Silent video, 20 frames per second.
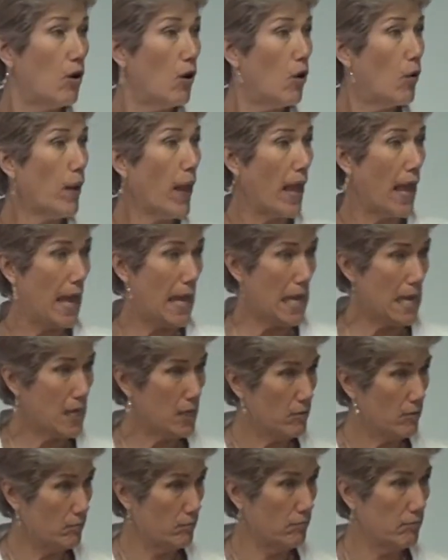Okay.
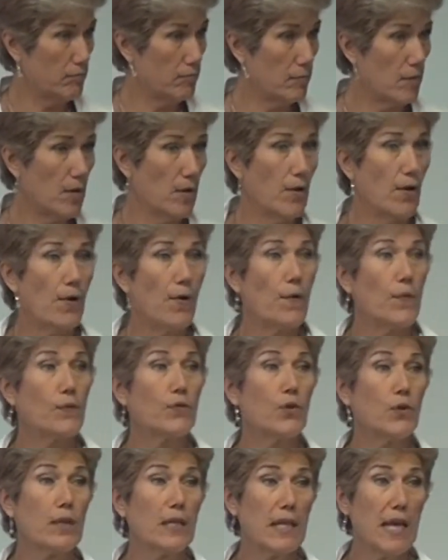
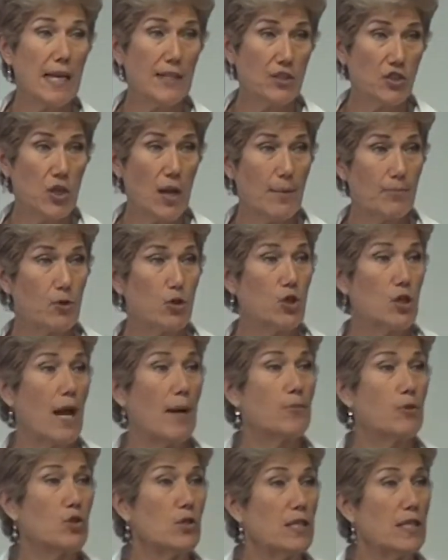So the next chapter,
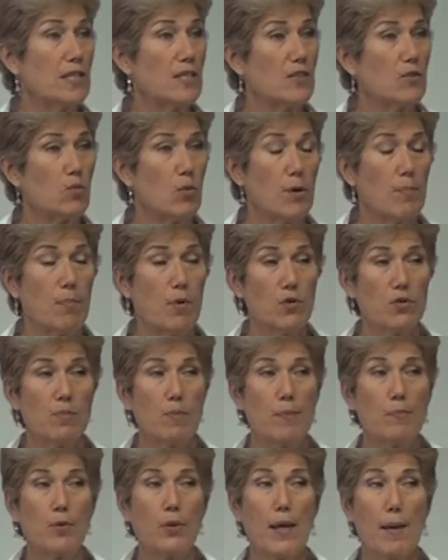chapter 6, is where most
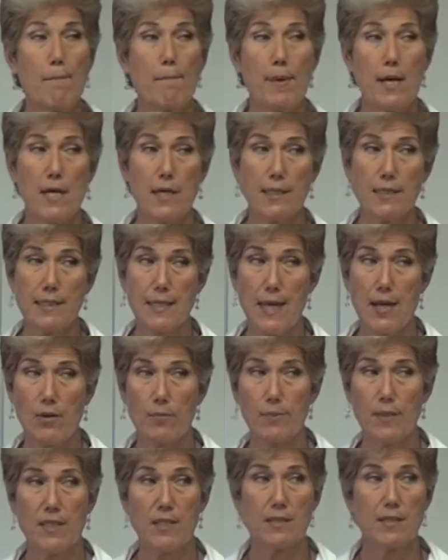people get bogged
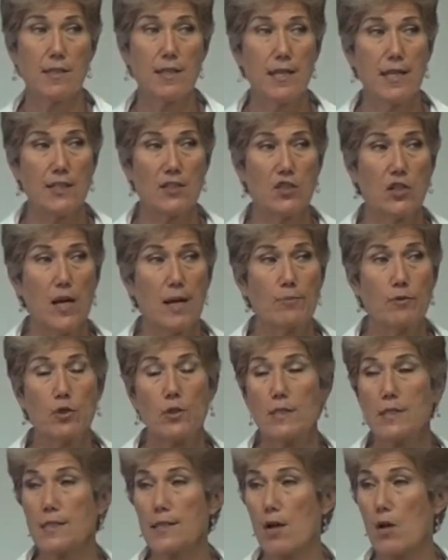down because the next
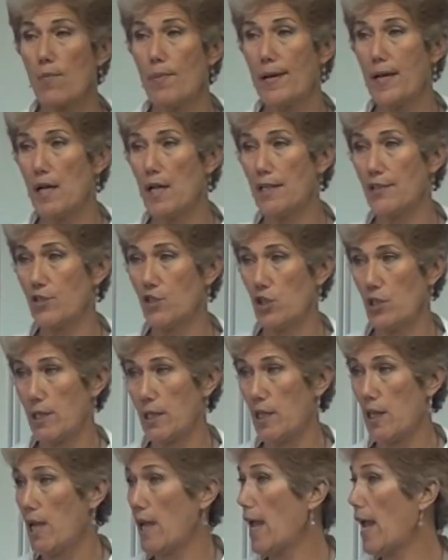chapter is cell
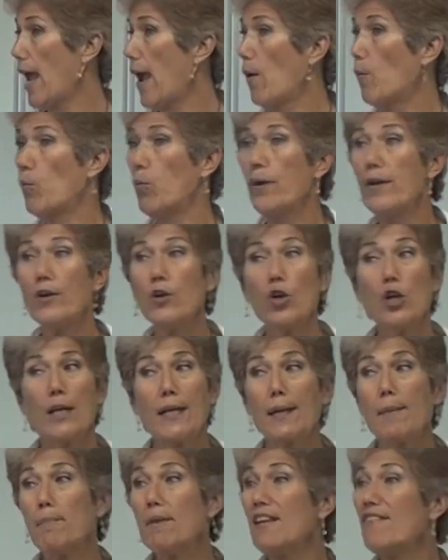biology, and we're
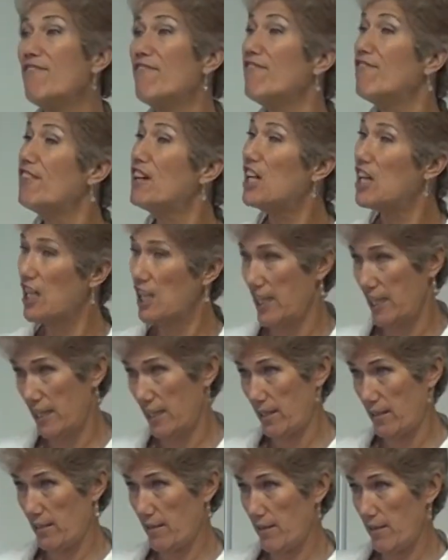going to be
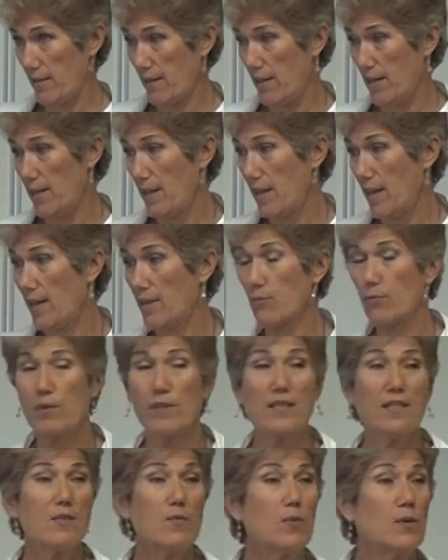fine. And the
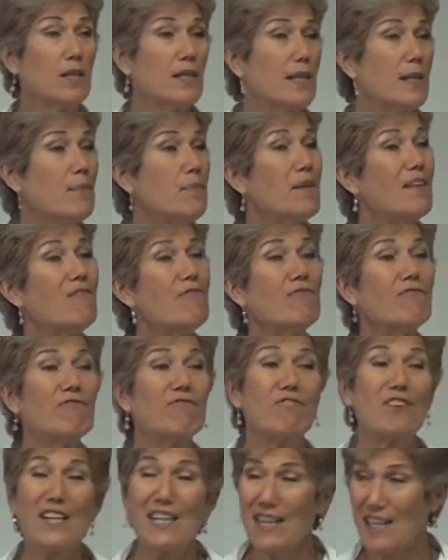reason we're going to be
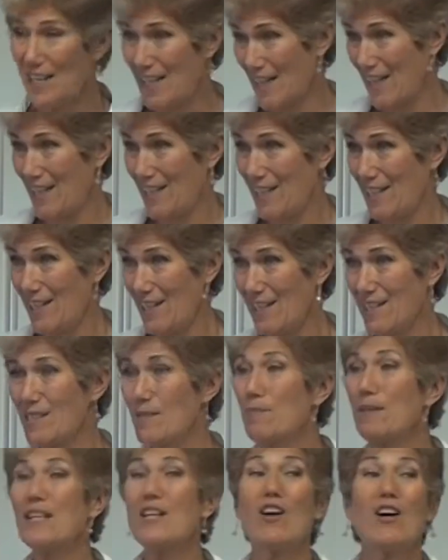fine
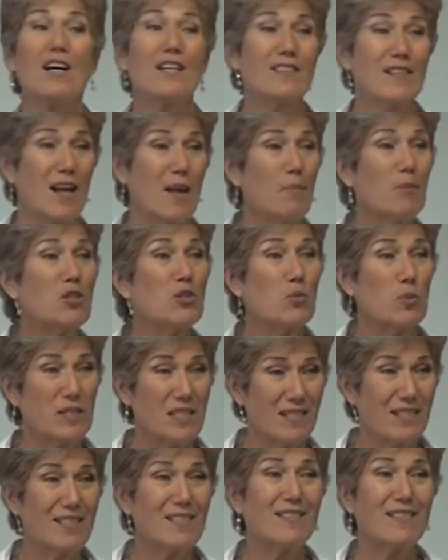is because I'm a
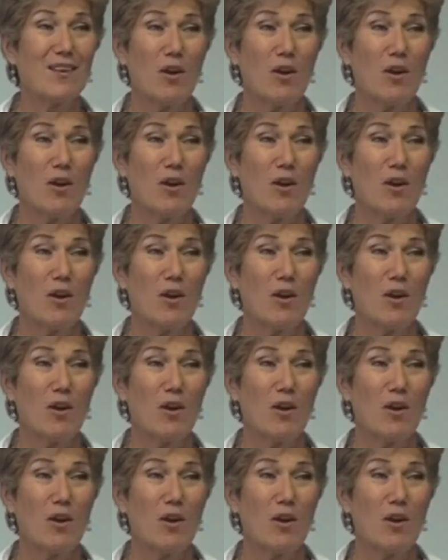twisted